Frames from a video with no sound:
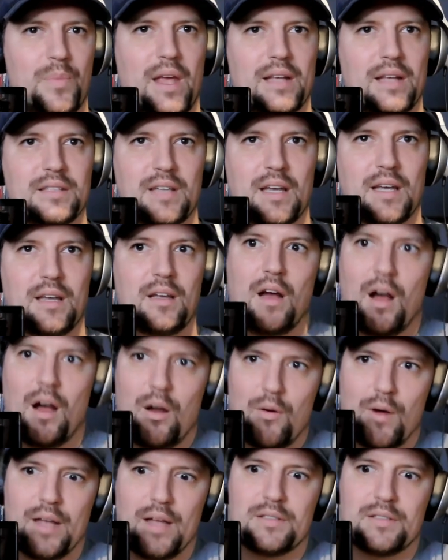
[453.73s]
It's like all
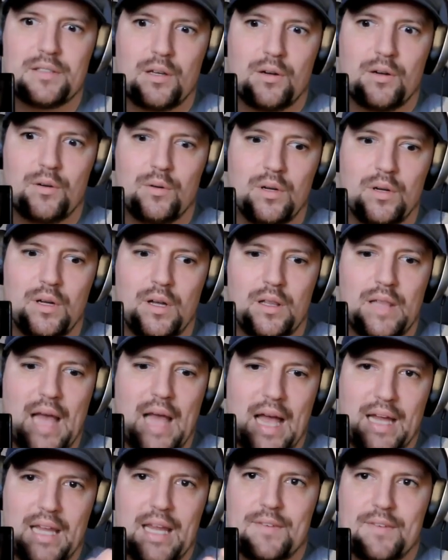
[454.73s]
right, so
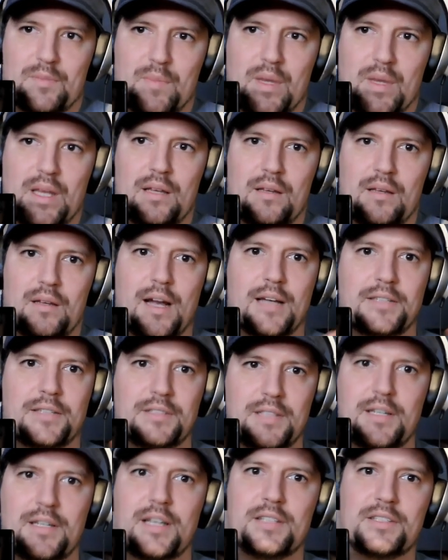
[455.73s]
that gives me a
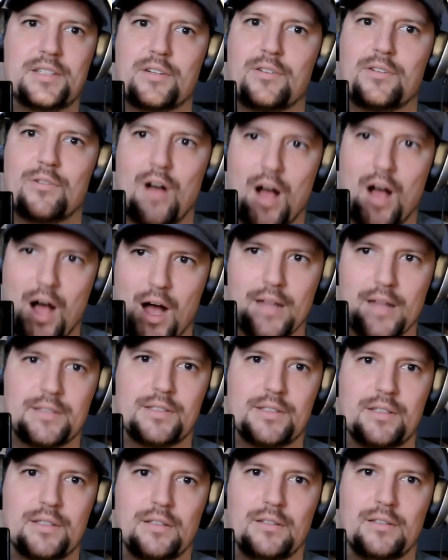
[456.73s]
statistical
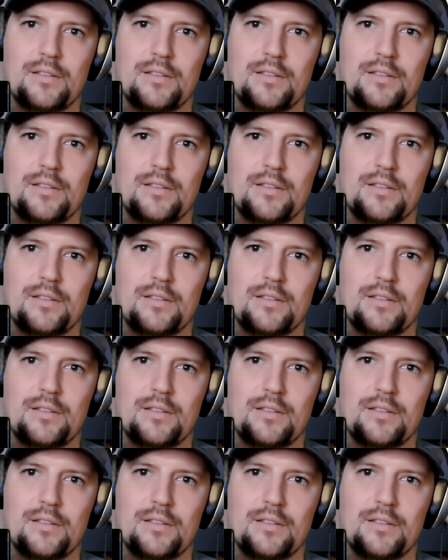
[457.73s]
odds.